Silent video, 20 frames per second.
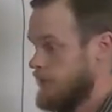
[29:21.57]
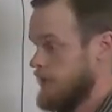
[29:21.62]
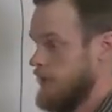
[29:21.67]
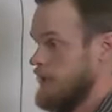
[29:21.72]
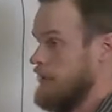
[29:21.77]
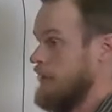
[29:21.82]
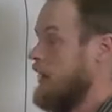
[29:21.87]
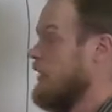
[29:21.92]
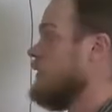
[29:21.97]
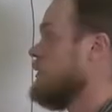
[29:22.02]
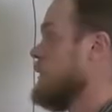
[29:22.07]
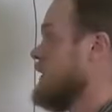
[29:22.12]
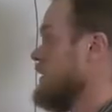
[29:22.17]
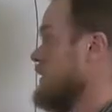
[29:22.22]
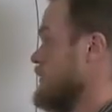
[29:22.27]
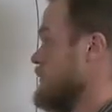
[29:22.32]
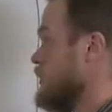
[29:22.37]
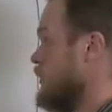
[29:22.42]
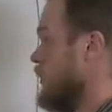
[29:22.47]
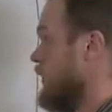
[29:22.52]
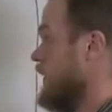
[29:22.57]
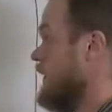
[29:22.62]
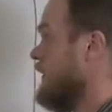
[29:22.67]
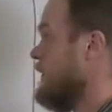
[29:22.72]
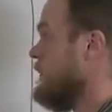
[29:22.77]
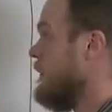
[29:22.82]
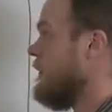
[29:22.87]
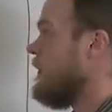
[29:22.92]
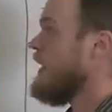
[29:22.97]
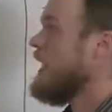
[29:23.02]
okay, Yahweh is
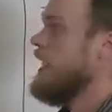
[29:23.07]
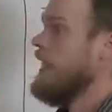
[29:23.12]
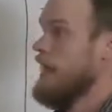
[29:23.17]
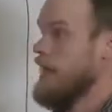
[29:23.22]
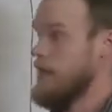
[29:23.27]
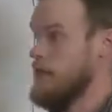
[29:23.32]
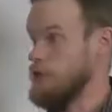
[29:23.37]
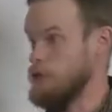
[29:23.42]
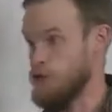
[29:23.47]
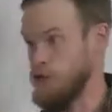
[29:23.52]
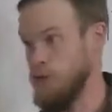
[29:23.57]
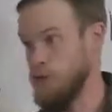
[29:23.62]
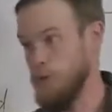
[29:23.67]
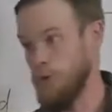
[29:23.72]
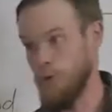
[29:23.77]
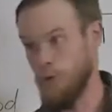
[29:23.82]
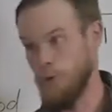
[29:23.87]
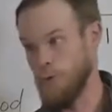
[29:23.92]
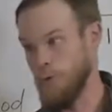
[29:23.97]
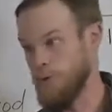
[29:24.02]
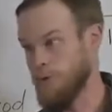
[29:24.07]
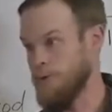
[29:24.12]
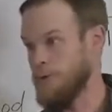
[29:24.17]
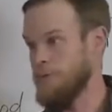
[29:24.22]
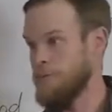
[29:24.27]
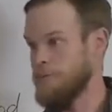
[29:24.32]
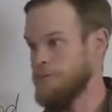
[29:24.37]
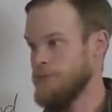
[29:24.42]
one, and you.